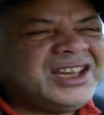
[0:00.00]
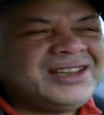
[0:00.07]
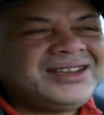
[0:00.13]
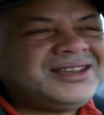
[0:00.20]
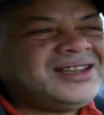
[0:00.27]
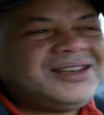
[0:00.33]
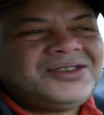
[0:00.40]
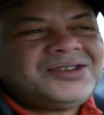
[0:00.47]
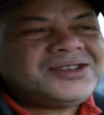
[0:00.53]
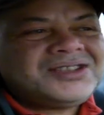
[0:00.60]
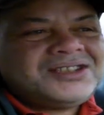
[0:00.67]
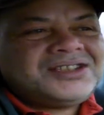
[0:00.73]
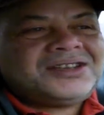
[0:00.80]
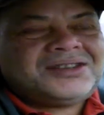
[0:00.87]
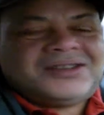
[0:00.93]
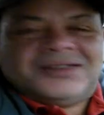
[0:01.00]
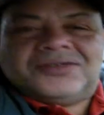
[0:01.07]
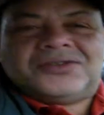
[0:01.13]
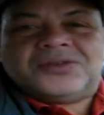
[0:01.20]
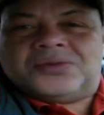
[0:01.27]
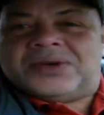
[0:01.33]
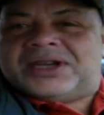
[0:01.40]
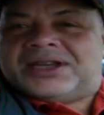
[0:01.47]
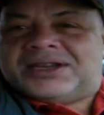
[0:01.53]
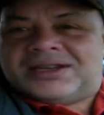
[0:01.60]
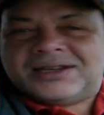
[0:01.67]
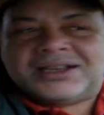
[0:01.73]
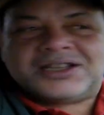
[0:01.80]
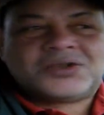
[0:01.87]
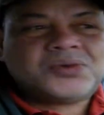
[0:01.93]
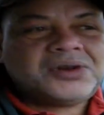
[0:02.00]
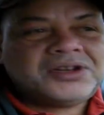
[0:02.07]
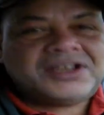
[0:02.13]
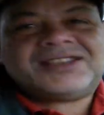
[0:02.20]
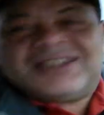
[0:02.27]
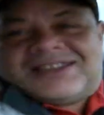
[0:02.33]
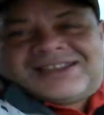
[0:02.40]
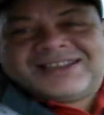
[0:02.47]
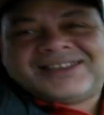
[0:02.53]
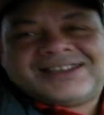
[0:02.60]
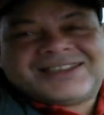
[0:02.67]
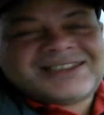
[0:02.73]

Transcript: and it did not sit the way this one is sitting.